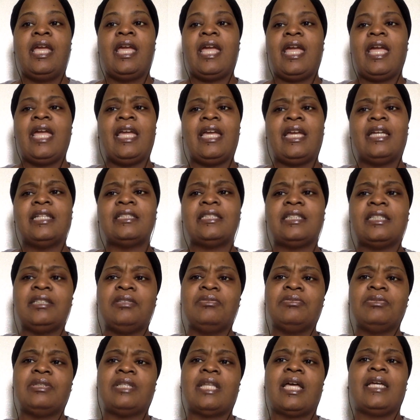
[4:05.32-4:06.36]
hands and he
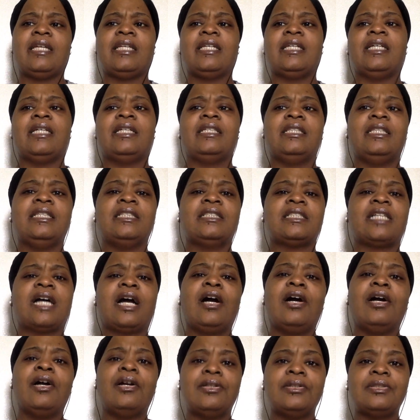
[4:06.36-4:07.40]
was like, "Yeah, this
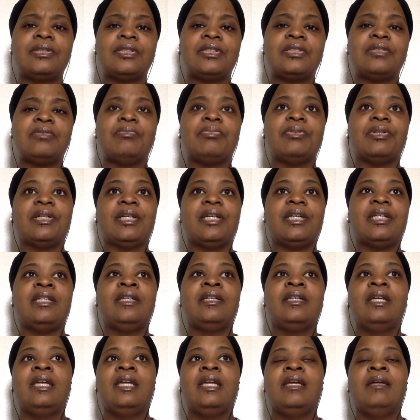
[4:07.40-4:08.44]
hurts, but
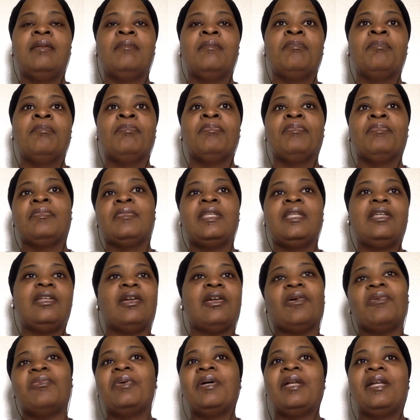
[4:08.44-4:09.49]
you
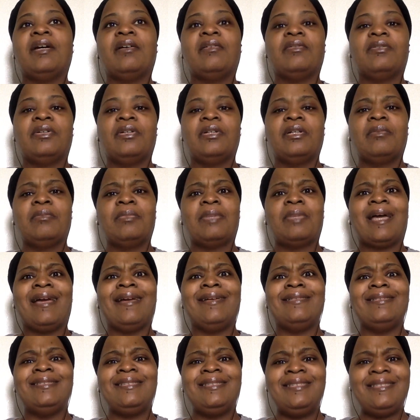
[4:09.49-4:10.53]
know, whatever." And I'm like,
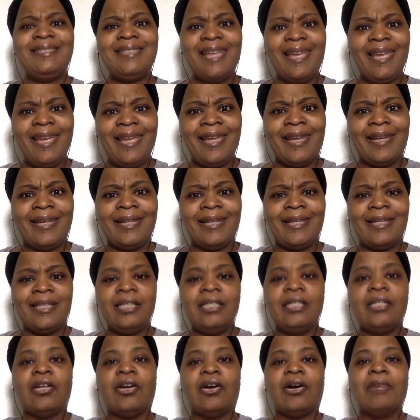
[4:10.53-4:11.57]
"Daddy,"
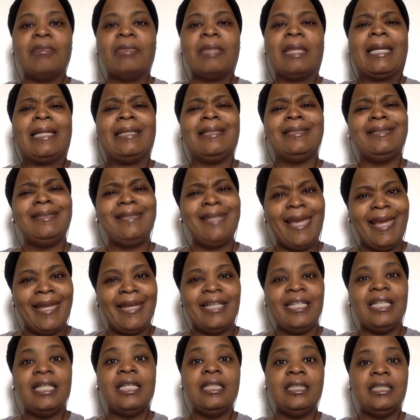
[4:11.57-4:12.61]
you know, I'm like,
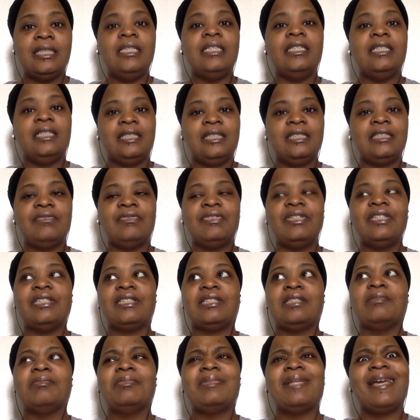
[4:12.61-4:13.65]
"Daddy." In in this
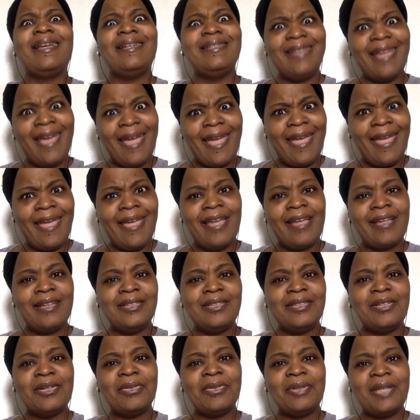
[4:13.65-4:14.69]
vision, I'm like, "Dad,"
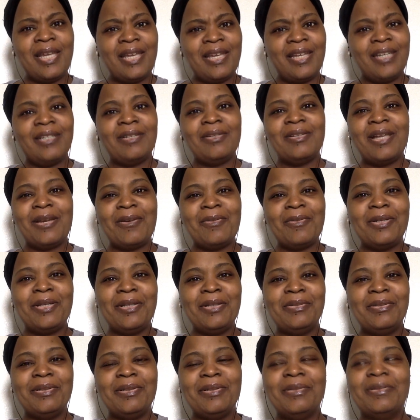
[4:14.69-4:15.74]
you know, "Daddy." Like, what are
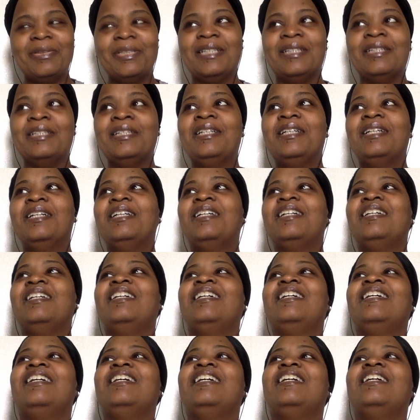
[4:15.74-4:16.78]
you doing?
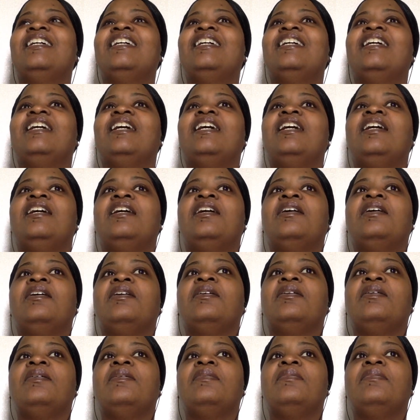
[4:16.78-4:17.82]

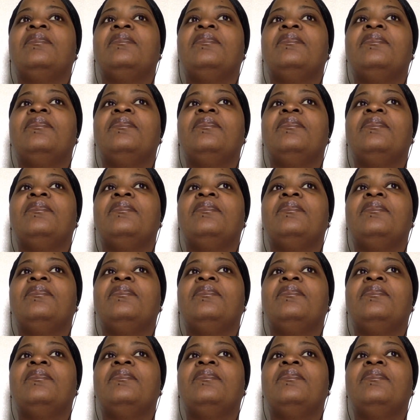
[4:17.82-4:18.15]
Um,